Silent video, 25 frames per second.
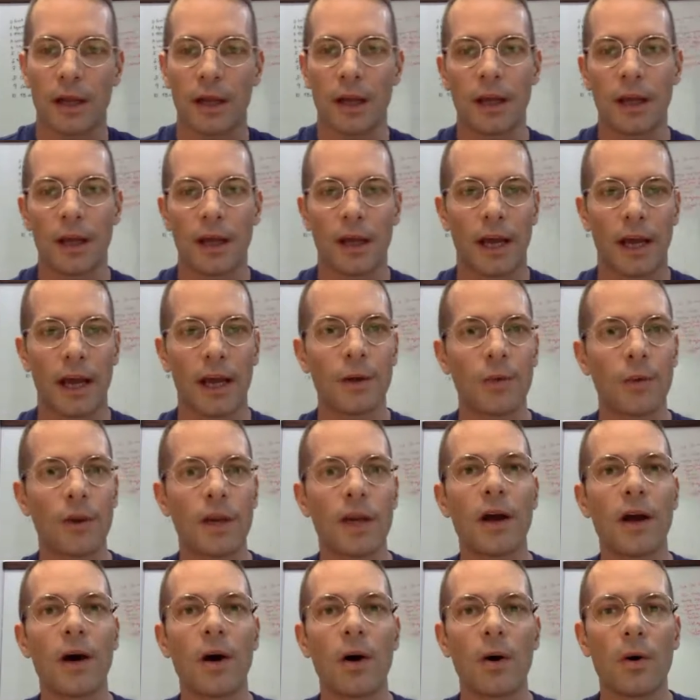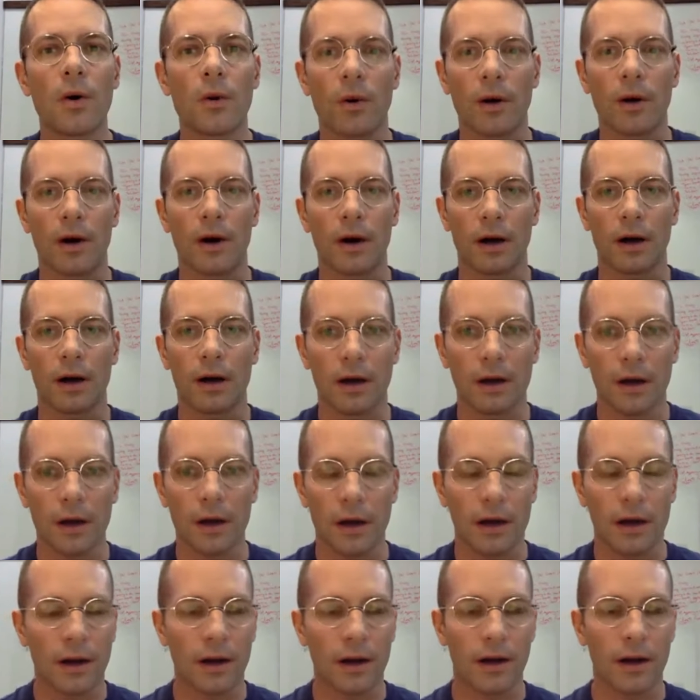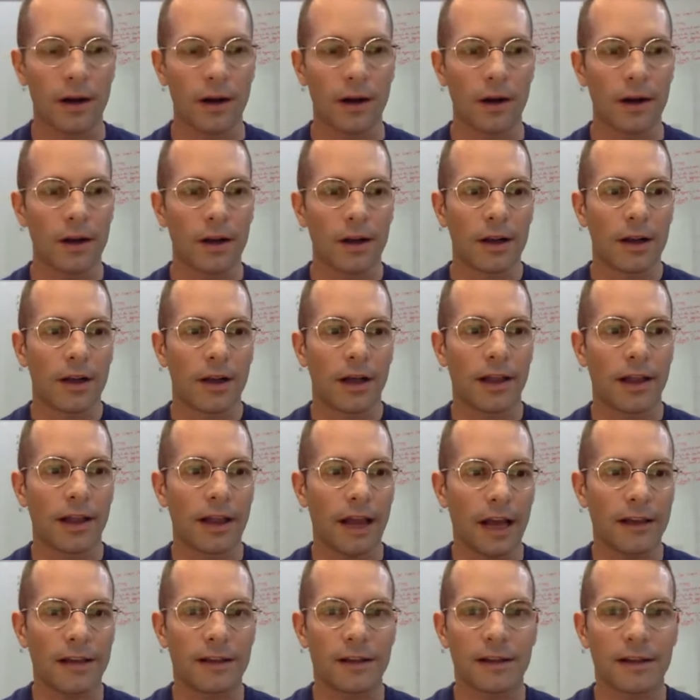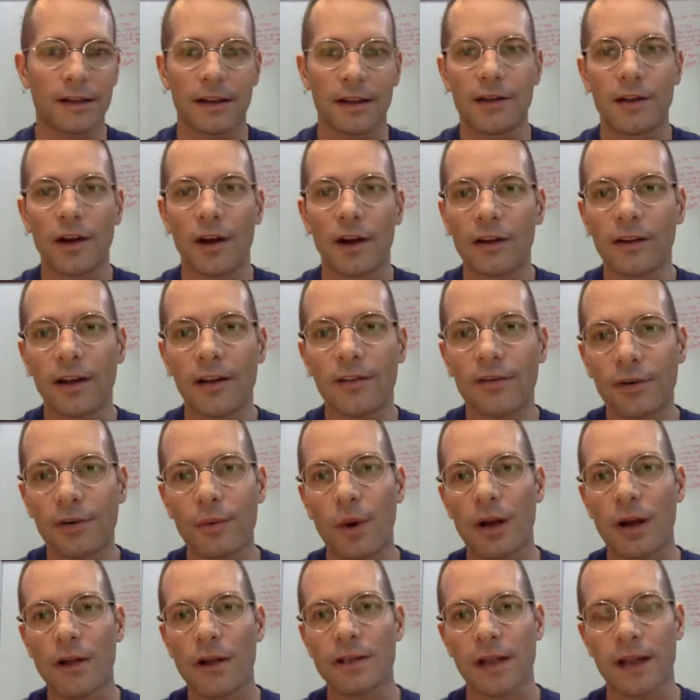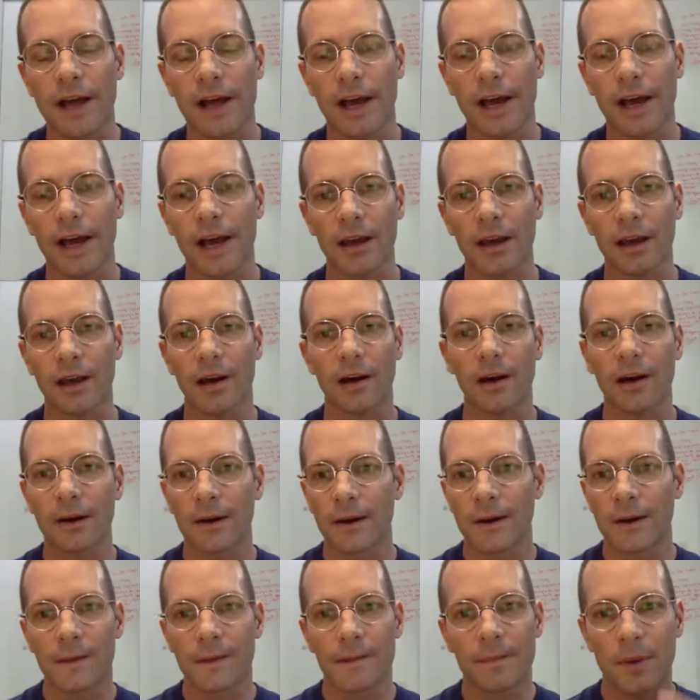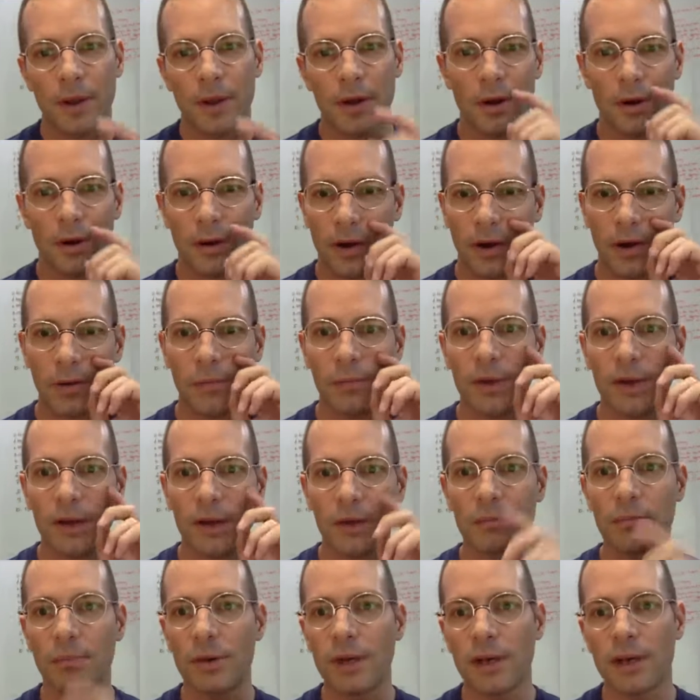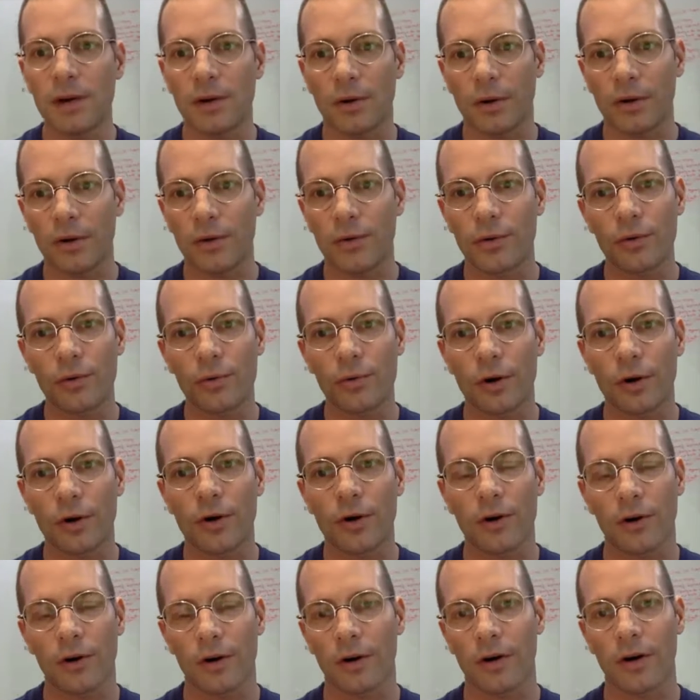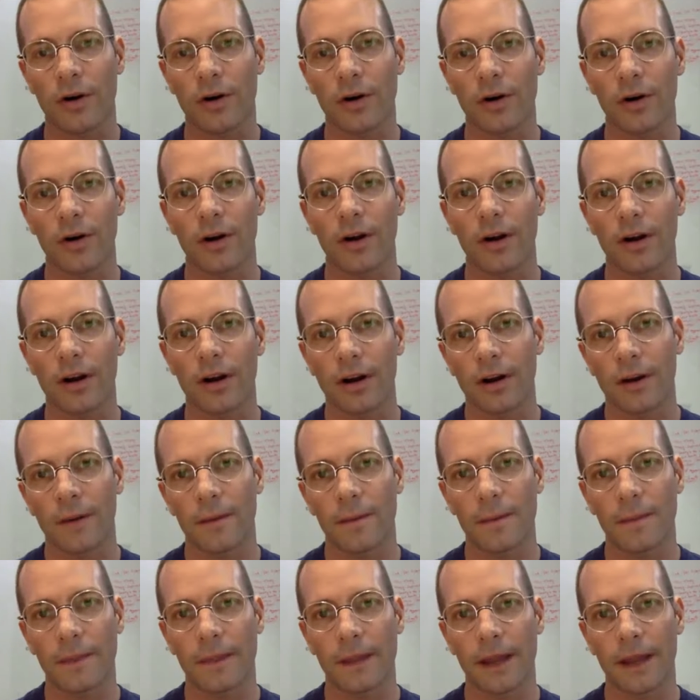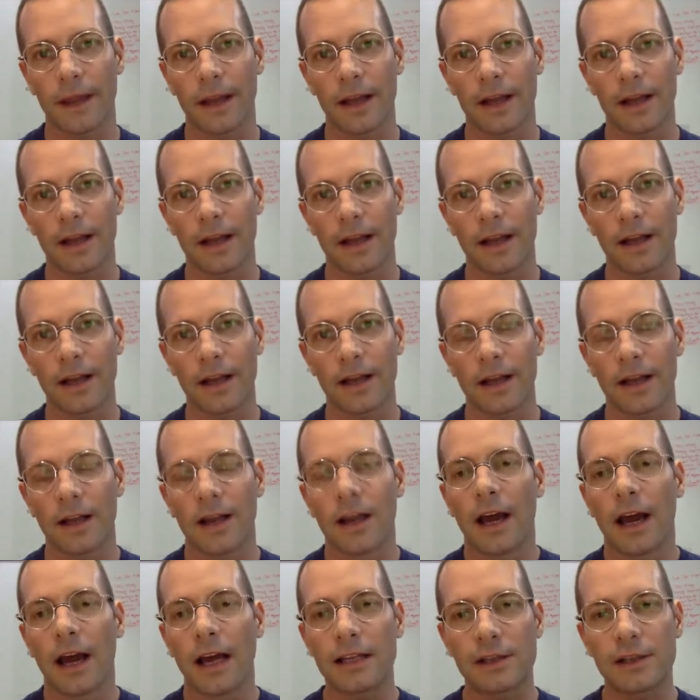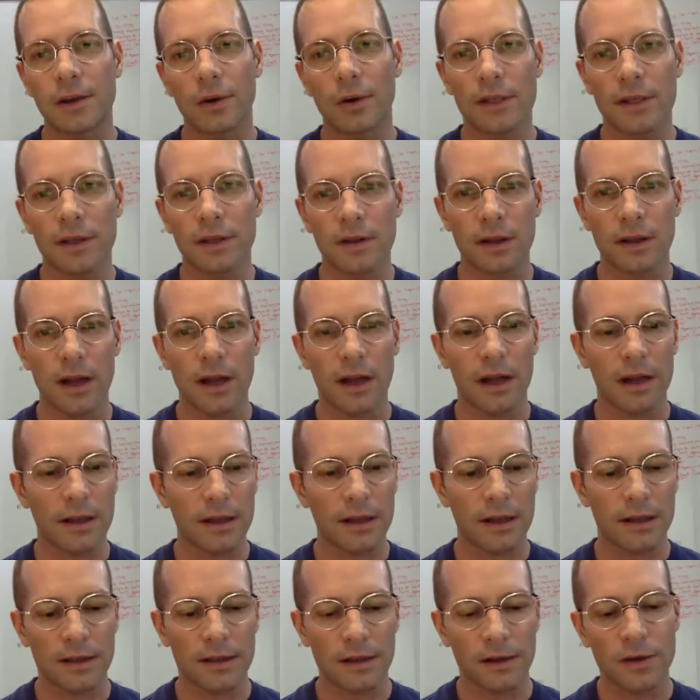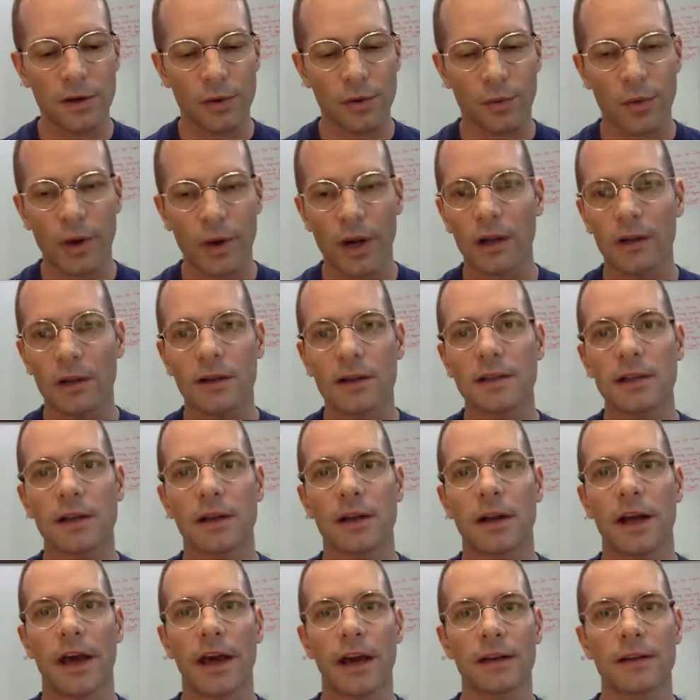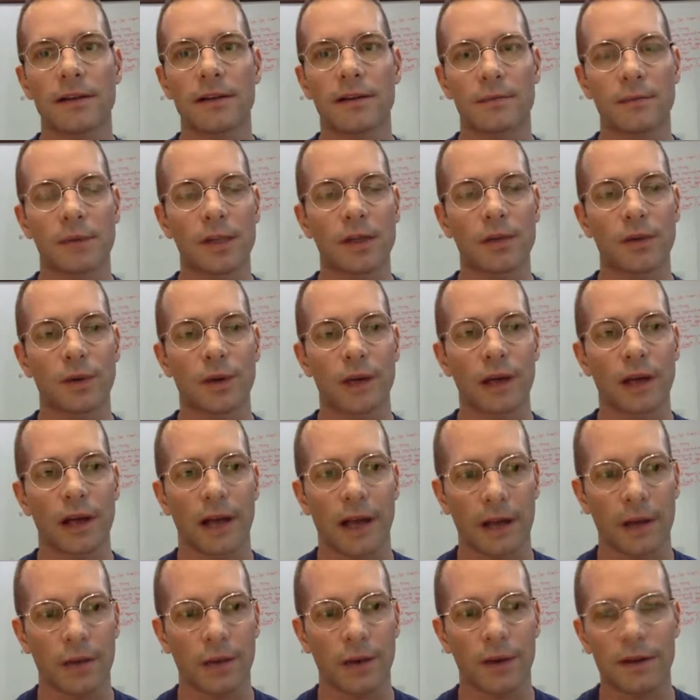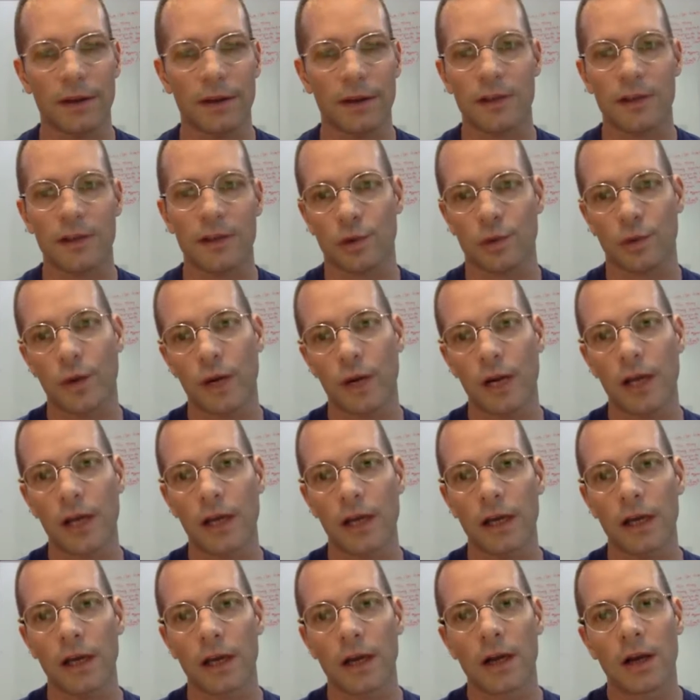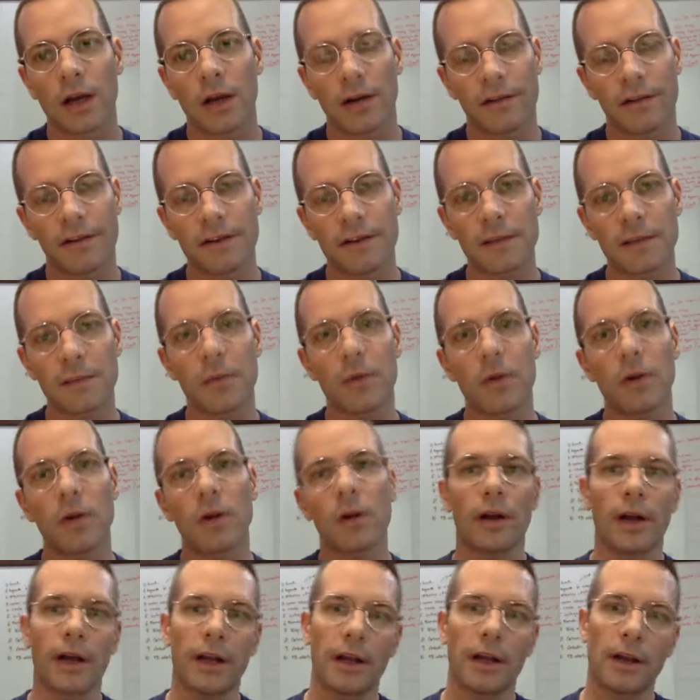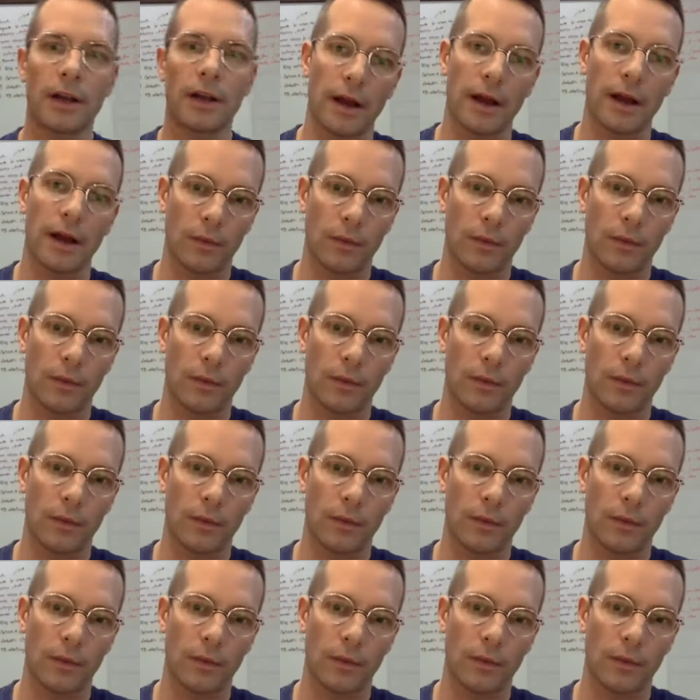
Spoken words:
and we know that not everyone's like Airbnb or Uber or and so there's a real disconnect between like what is really feasible and um,